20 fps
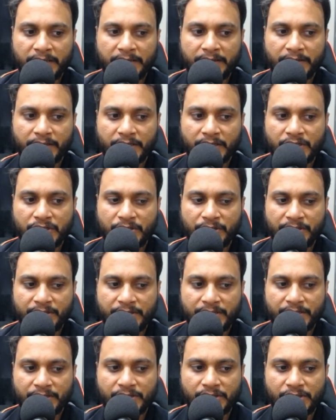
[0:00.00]
In the
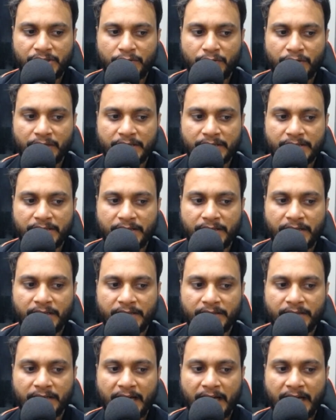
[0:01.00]
constraint section, you can see
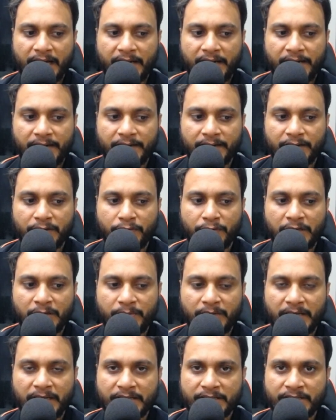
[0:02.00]
that the array length will
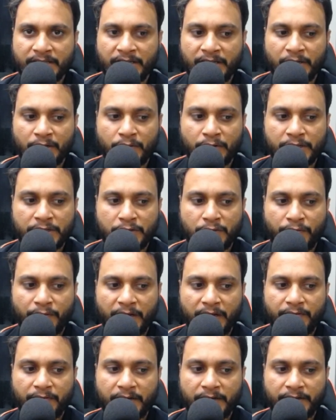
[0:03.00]
be less than equals to
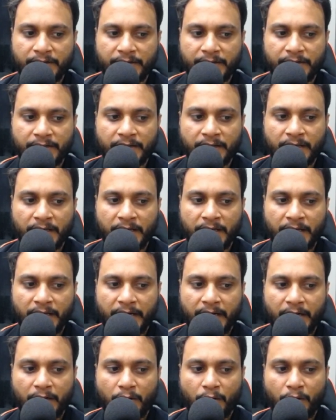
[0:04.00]
500,
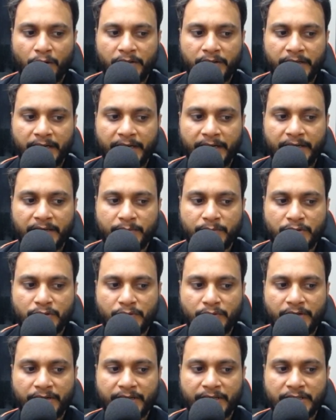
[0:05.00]
and all the items
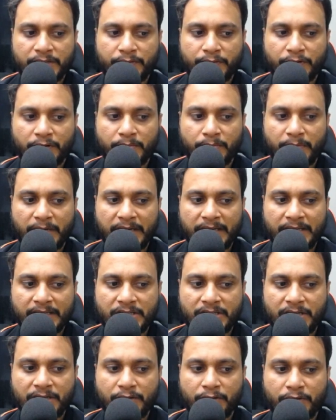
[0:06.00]
will range from
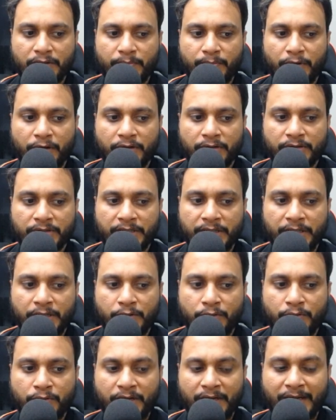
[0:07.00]
minus 10 to the power 3
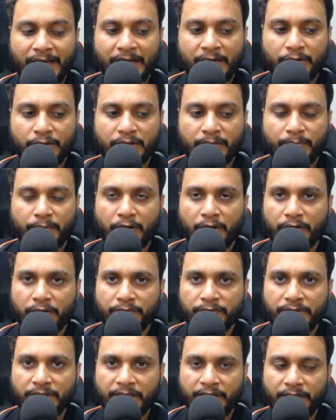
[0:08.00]
to 10 to the power
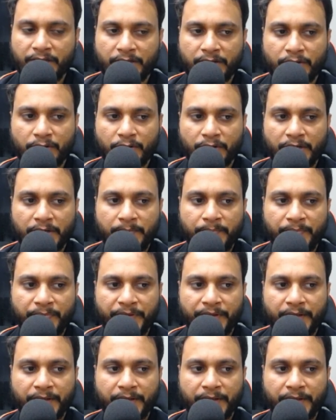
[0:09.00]
of 3. Okay.